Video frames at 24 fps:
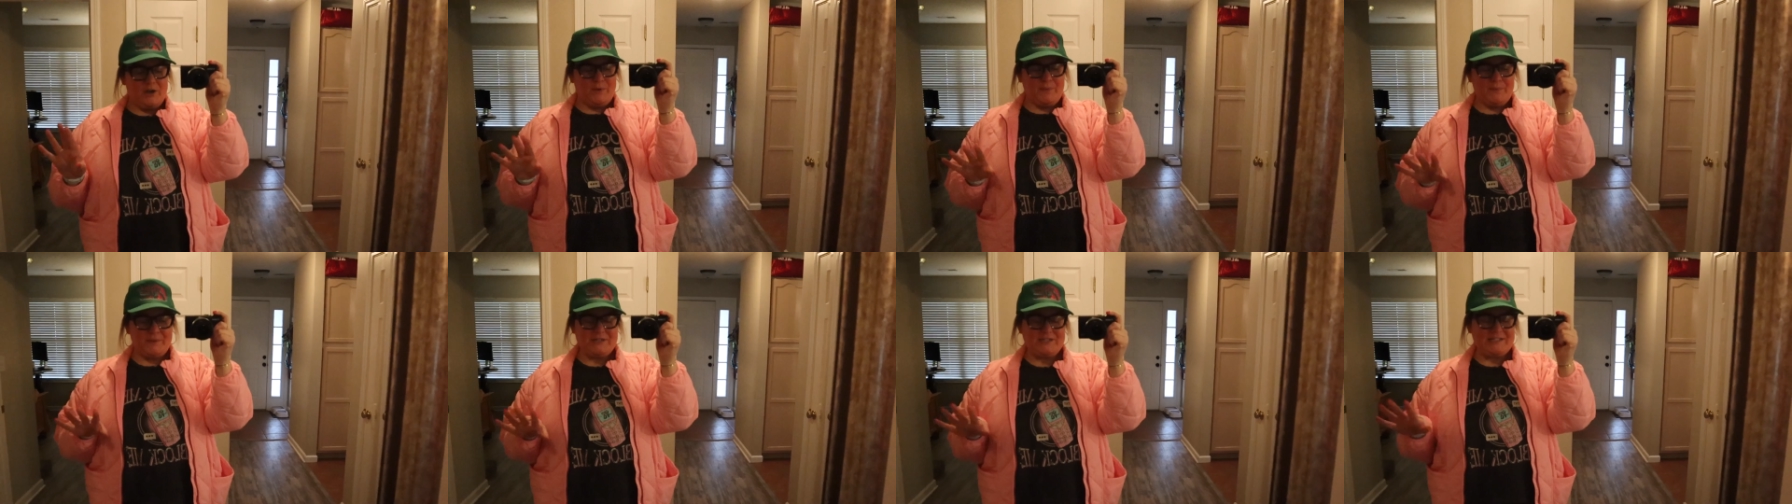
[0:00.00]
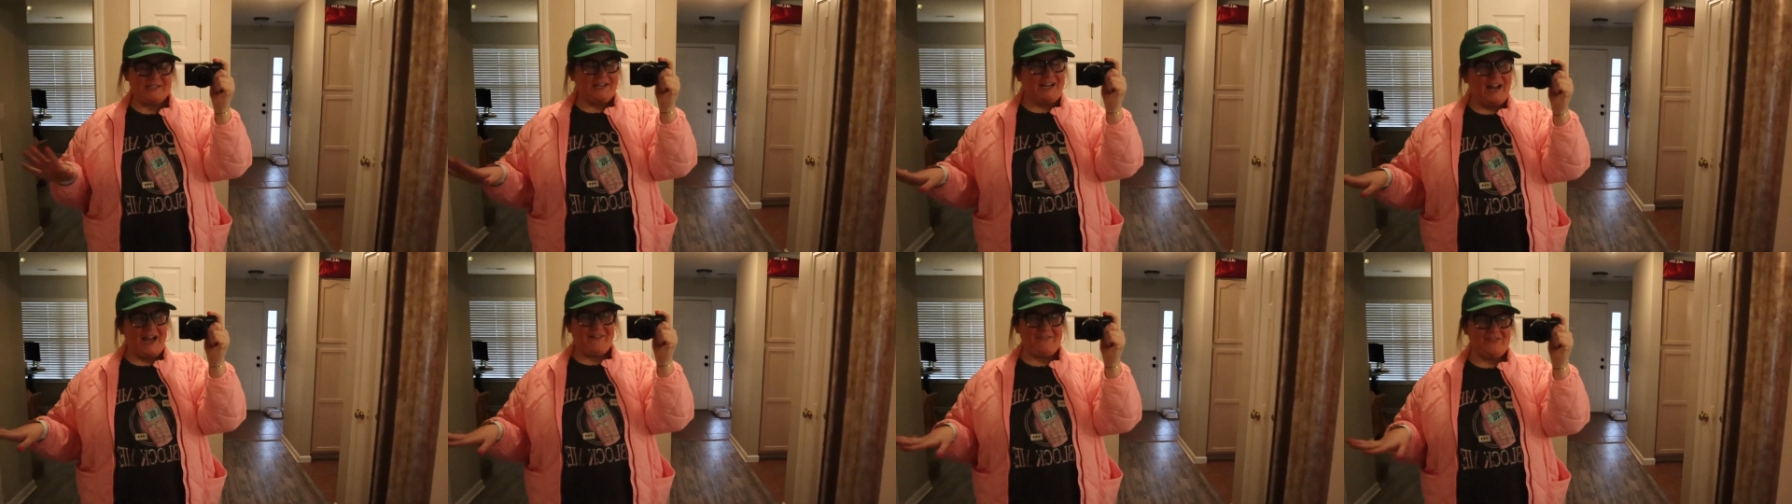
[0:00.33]
we're just
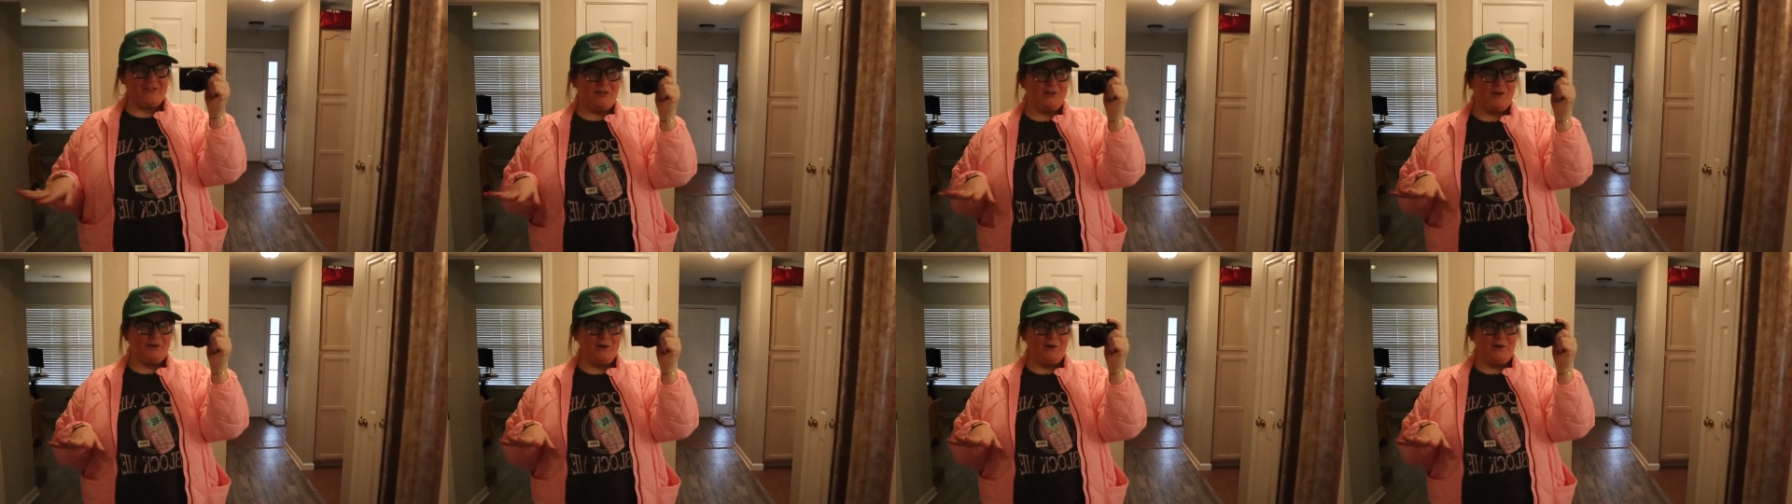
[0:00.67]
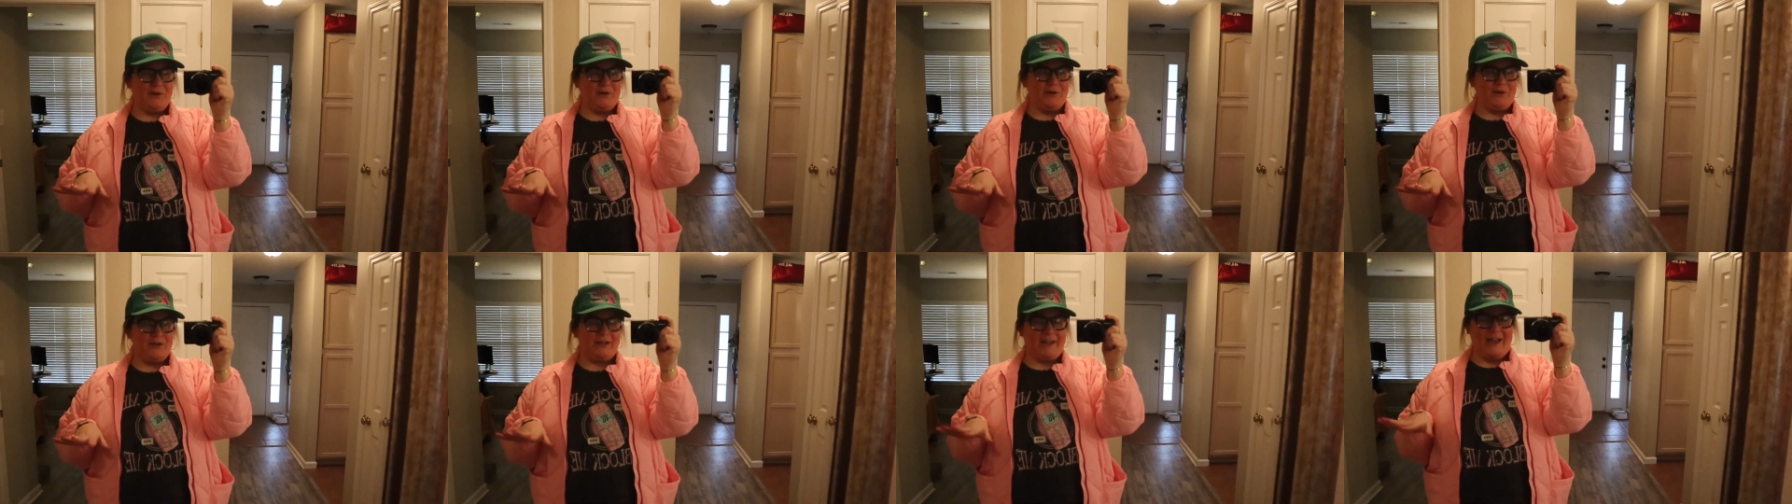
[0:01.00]
going to have a
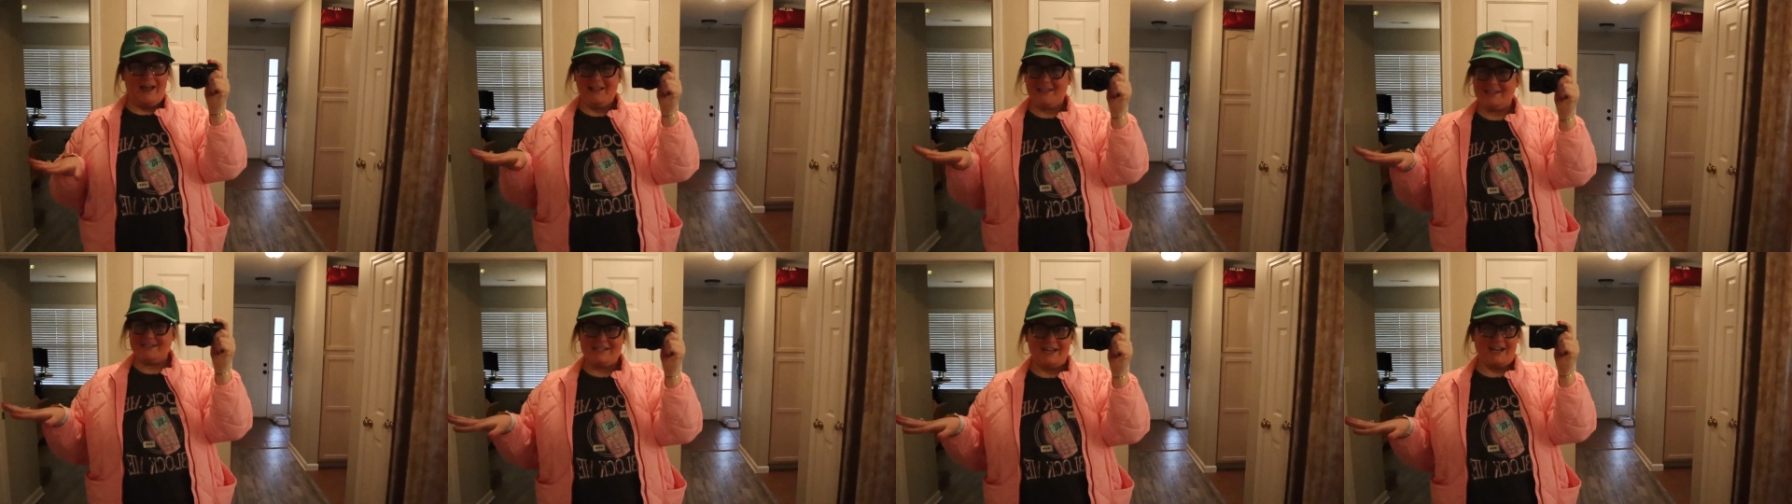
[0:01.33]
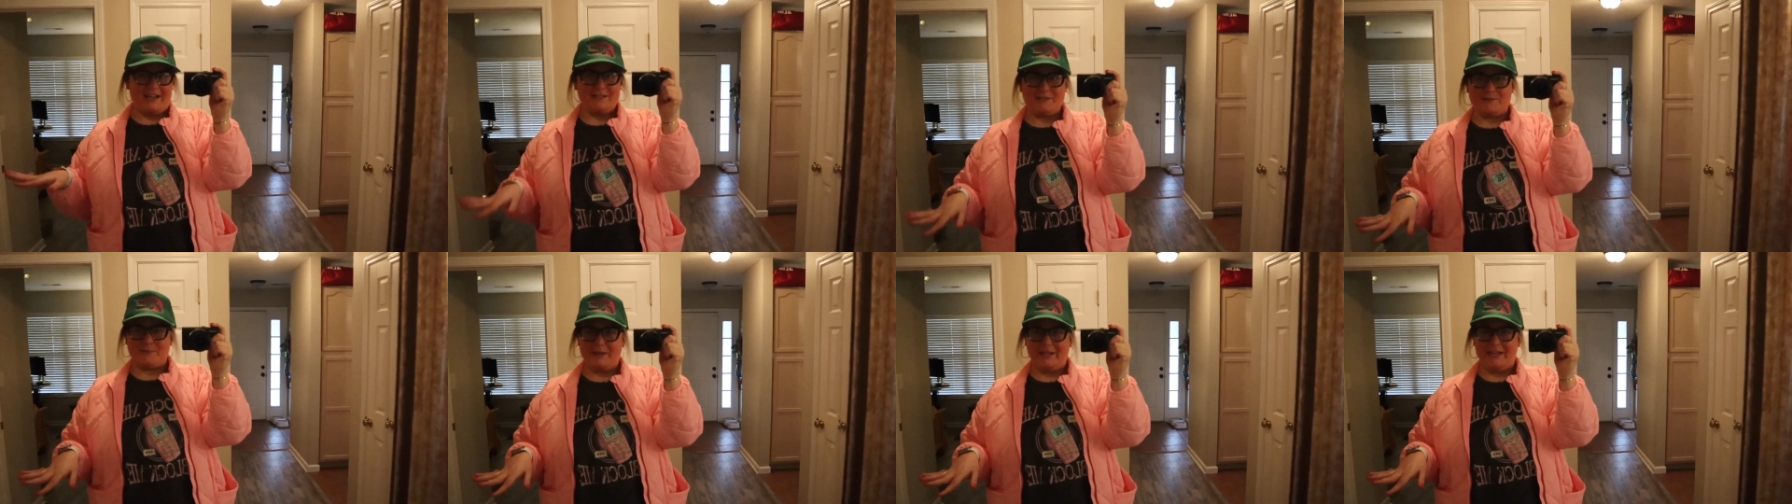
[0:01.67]
little
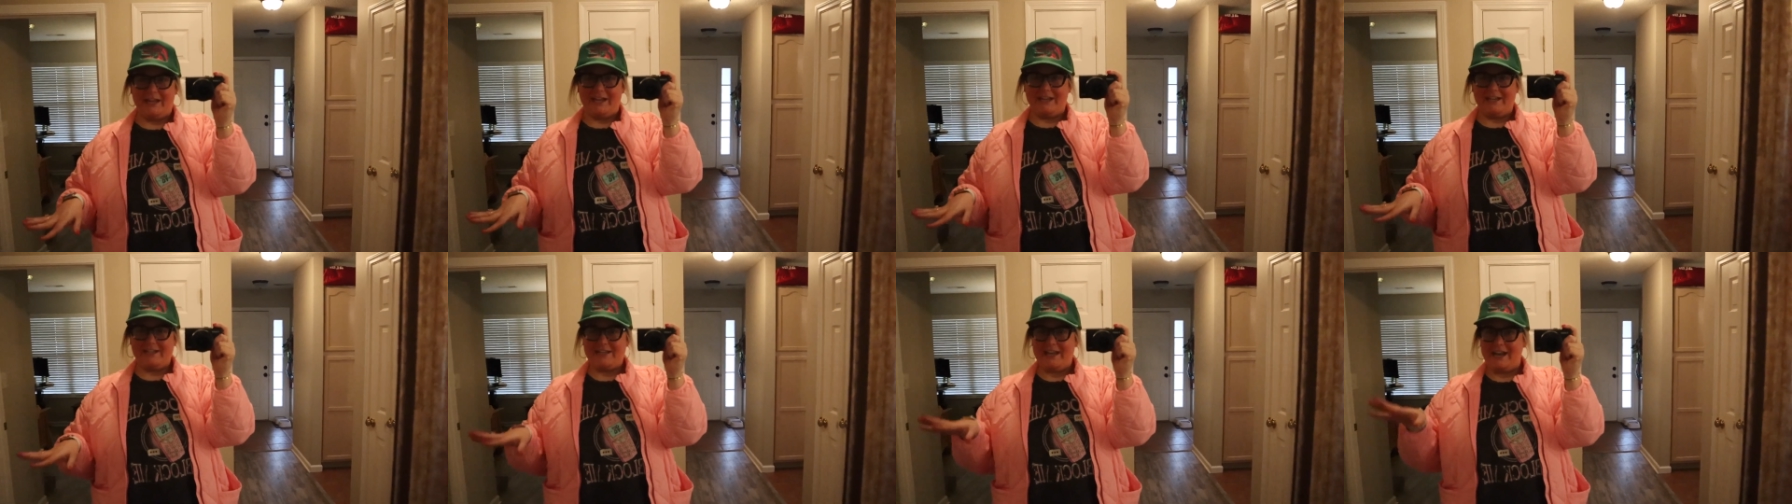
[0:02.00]
Galentine's weekend.